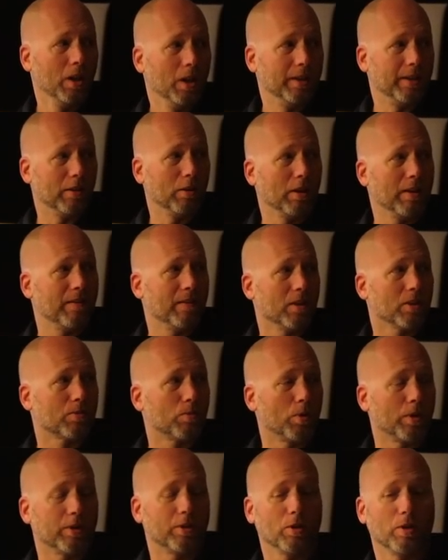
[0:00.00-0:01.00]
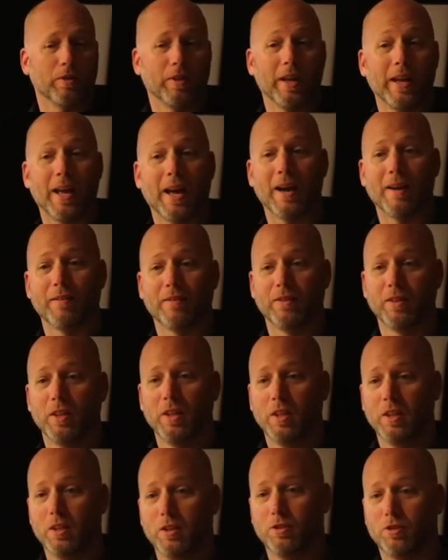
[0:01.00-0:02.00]
They're leaving this morning too. They have
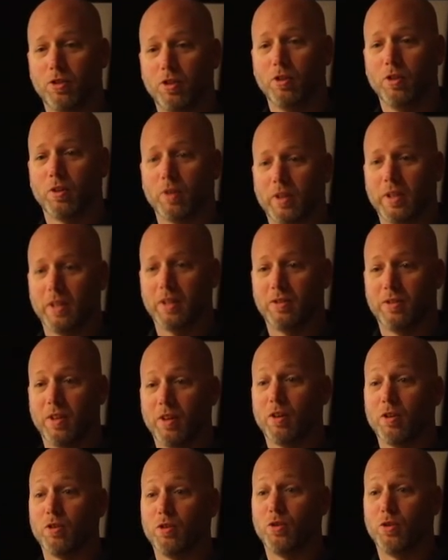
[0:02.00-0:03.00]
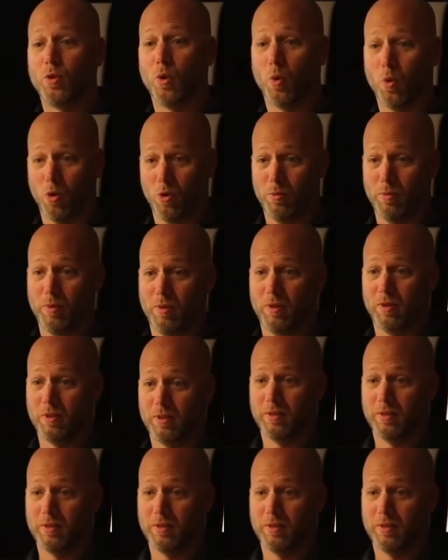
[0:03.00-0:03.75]
two little kids. They're adorable.